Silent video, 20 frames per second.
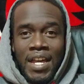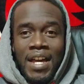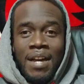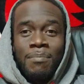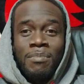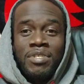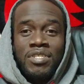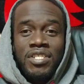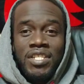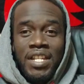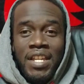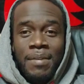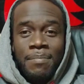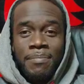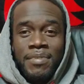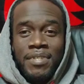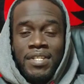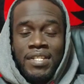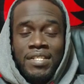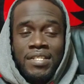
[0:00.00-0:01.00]
I'm a
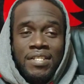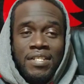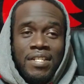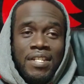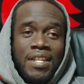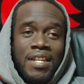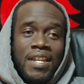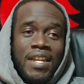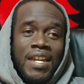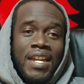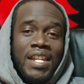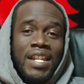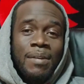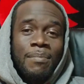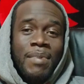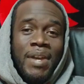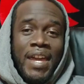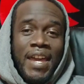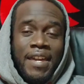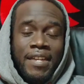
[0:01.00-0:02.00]
champion and
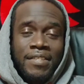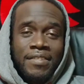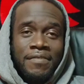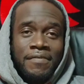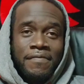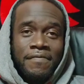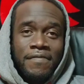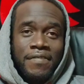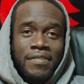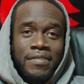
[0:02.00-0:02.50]
I'm active.